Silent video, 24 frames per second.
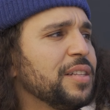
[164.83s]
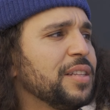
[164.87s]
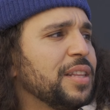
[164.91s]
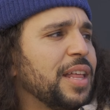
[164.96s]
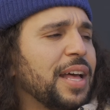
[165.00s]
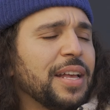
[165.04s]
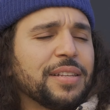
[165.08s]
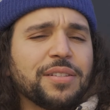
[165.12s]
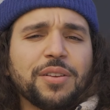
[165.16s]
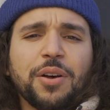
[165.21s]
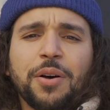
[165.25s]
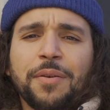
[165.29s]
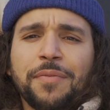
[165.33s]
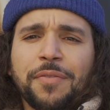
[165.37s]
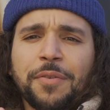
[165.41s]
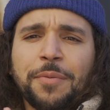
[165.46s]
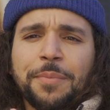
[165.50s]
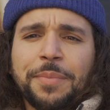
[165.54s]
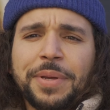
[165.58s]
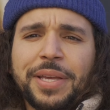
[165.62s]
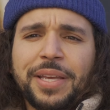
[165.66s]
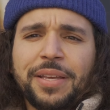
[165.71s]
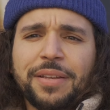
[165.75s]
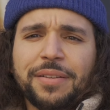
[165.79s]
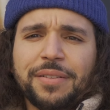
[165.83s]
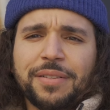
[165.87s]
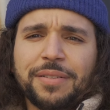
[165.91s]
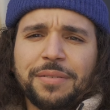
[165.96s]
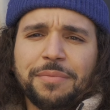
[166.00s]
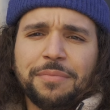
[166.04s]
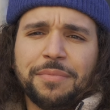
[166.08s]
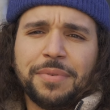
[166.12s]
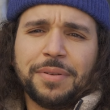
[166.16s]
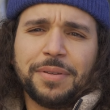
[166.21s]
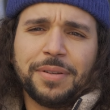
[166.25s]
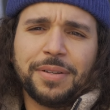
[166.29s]
That's all for me.
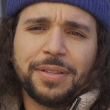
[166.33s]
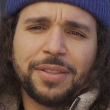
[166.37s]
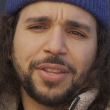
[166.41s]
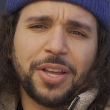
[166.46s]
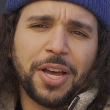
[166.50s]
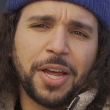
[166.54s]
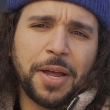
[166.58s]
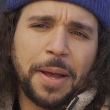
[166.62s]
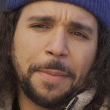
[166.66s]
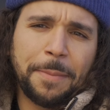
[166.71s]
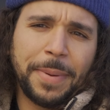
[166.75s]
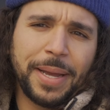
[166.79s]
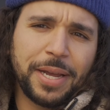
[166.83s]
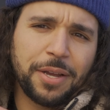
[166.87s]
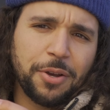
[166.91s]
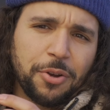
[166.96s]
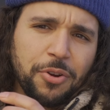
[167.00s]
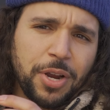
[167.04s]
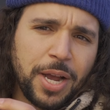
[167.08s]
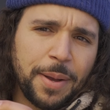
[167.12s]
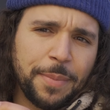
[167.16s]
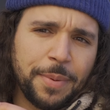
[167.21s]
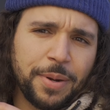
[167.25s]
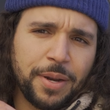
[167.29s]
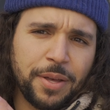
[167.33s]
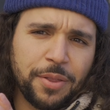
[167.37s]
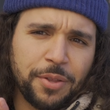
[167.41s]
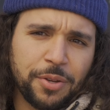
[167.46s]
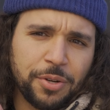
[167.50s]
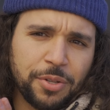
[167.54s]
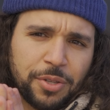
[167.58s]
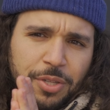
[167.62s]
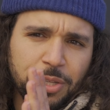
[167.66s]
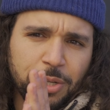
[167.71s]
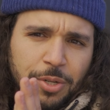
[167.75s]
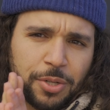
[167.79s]
Thought I might go grab
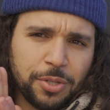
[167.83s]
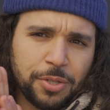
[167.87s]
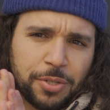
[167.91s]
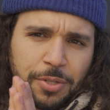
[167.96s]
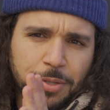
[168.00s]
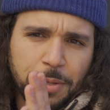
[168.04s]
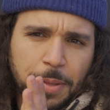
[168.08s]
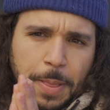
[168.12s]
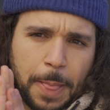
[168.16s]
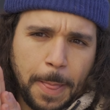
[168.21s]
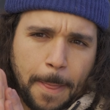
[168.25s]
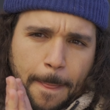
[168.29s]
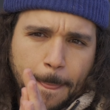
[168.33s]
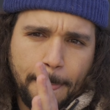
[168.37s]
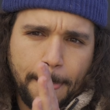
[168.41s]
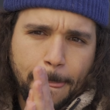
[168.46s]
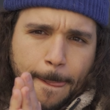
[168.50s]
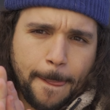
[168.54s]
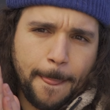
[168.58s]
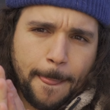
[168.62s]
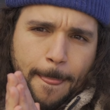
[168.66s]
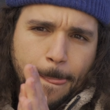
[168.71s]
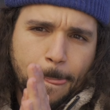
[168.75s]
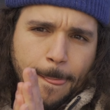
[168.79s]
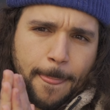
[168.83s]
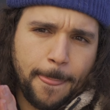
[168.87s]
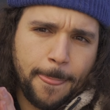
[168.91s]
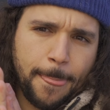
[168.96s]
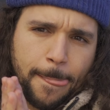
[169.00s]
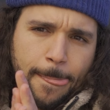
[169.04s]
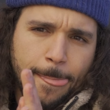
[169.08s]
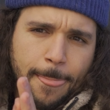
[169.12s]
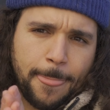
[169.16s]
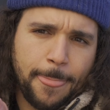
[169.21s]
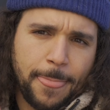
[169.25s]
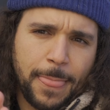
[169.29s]
another little...
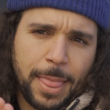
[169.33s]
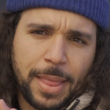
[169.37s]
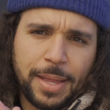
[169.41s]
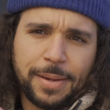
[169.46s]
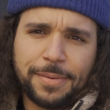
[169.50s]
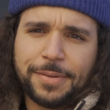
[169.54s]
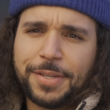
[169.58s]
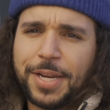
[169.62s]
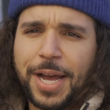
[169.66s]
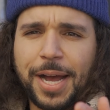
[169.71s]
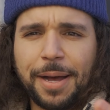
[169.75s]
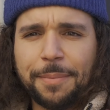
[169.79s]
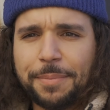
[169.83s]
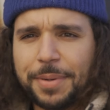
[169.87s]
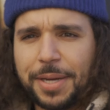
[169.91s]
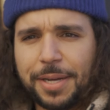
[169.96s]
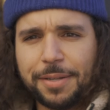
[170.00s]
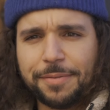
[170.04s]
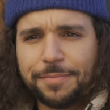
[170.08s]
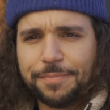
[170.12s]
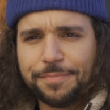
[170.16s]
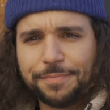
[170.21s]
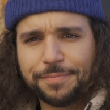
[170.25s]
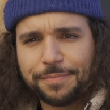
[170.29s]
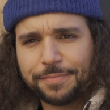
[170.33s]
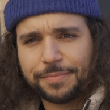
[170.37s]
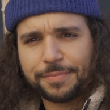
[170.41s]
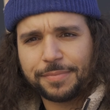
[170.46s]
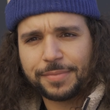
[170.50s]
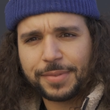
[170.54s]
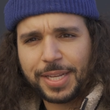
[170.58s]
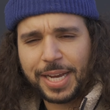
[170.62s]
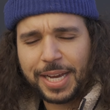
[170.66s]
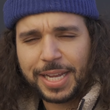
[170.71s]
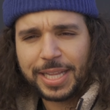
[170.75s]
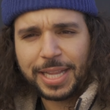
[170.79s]
Nah, I'm not.
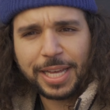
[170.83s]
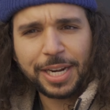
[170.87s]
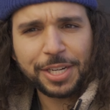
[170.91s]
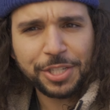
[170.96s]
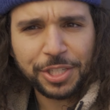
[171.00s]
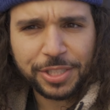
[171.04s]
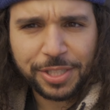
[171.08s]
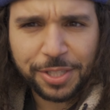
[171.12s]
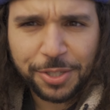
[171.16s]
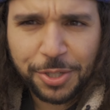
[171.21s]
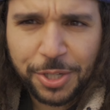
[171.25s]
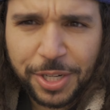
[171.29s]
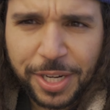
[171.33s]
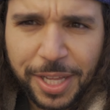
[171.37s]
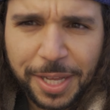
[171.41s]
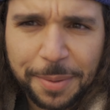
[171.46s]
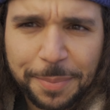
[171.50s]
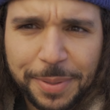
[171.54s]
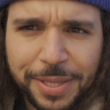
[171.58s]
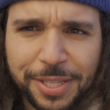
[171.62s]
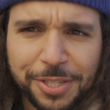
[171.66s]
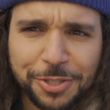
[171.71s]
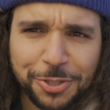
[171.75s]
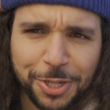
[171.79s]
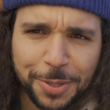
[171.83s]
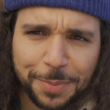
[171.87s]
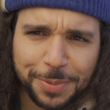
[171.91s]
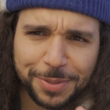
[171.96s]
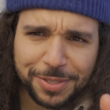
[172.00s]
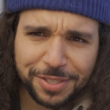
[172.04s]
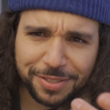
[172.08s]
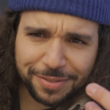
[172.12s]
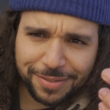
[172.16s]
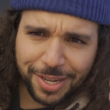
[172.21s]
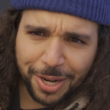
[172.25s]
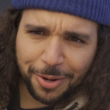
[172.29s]
I got a lot of shit to do today. But this trip
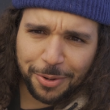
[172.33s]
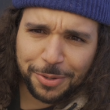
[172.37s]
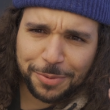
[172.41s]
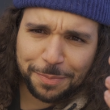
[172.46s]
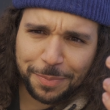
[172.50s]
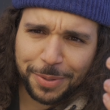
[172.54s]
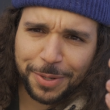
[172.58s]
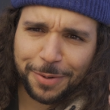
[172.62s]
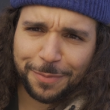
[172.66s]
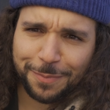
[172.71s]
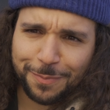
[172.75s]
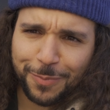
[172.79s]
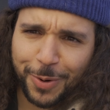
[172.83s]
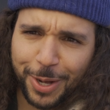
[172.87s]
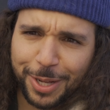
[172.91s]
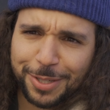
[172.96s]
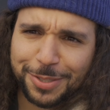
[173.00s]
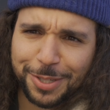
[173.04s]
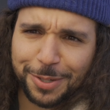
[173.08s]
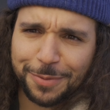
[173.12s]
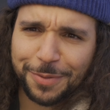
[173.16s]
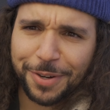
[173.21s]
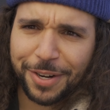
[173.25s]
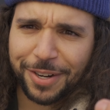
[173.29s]
is going pretty well so far.